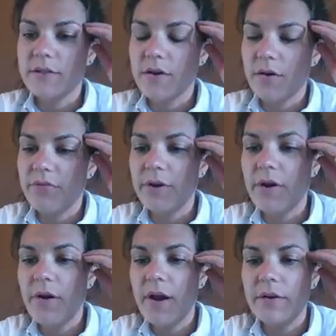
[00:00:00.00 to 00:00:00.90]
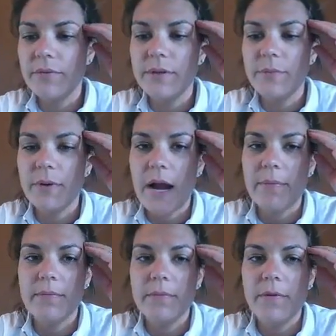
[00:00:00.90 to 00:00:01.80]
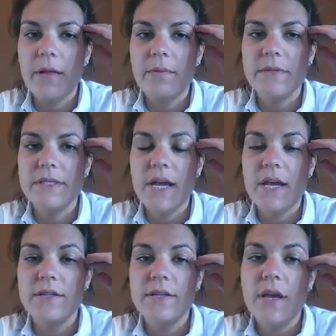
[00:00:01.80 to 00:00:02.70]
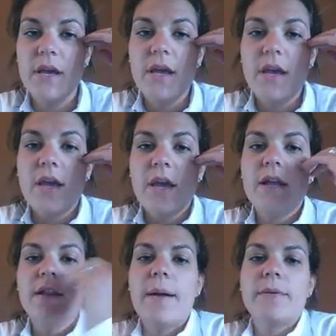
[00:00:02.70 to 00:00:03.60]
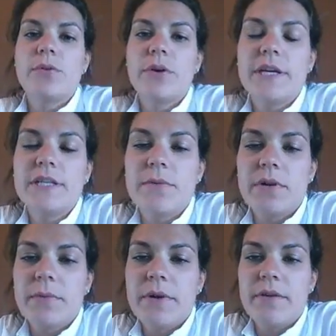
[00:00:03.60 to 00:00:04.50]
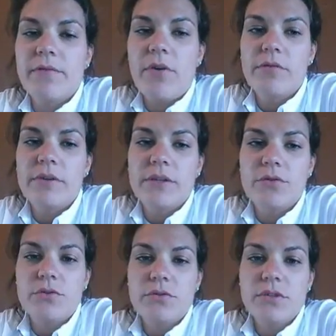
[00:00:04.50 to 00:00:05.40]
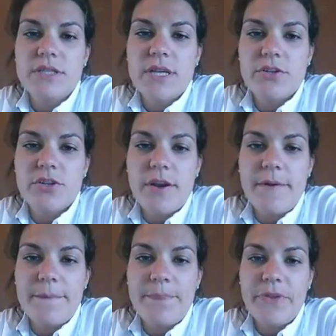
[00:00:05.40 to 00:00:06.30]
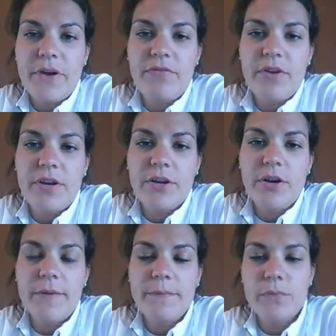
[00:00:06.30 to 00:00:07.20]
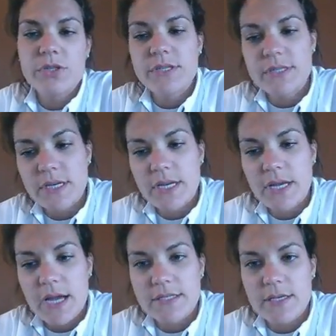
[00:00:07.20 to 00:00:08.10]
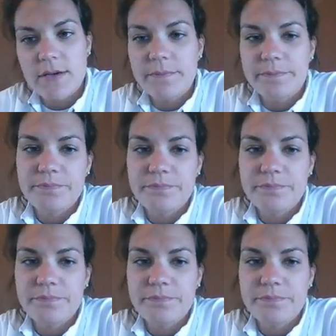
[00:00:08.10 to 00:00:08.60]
So if we go ahead and read the problem states, in a laboratory experiment involving the neutralization of vinegar, which is acetic acid,